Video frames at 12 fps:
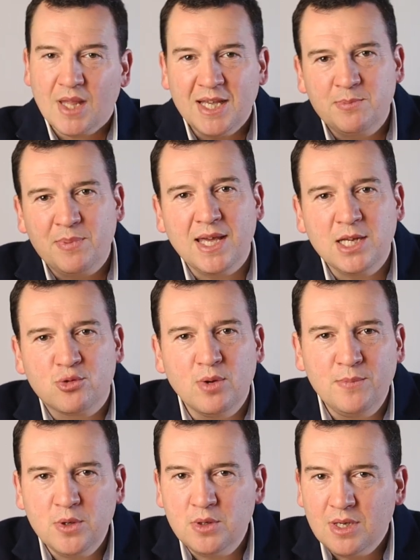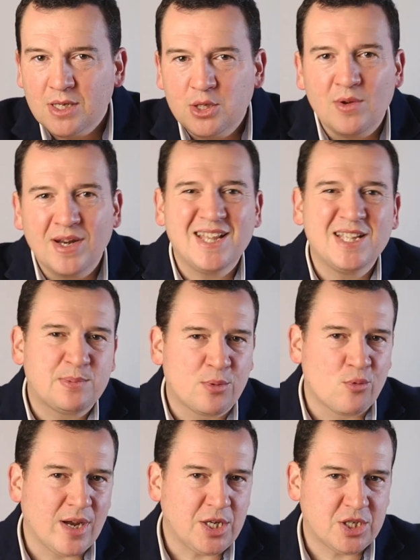It's paying tribute to an
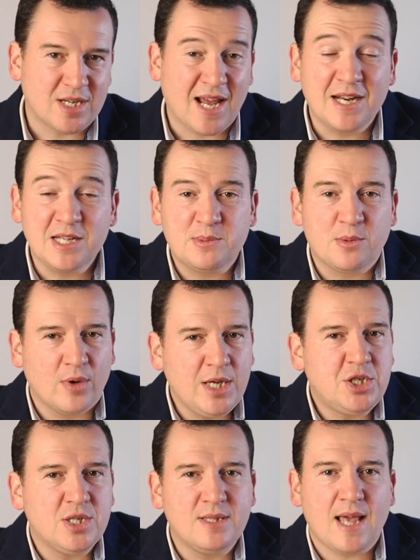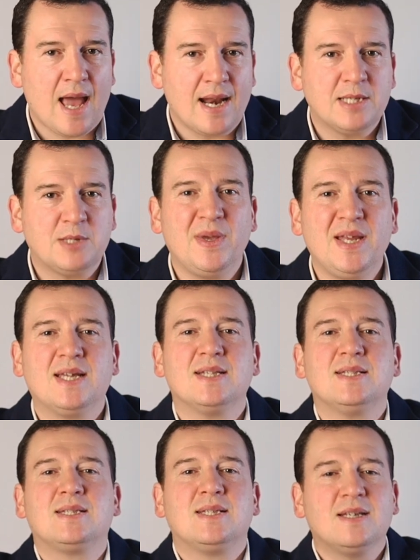inspiration that has been
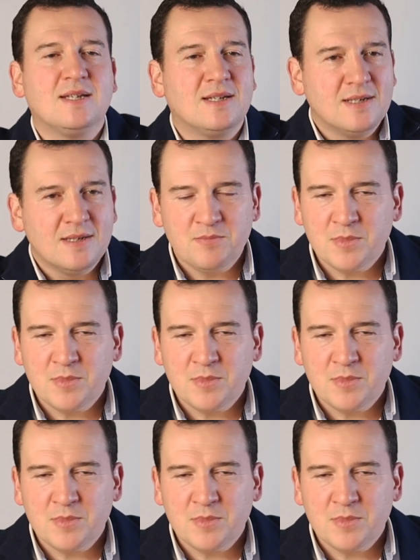considered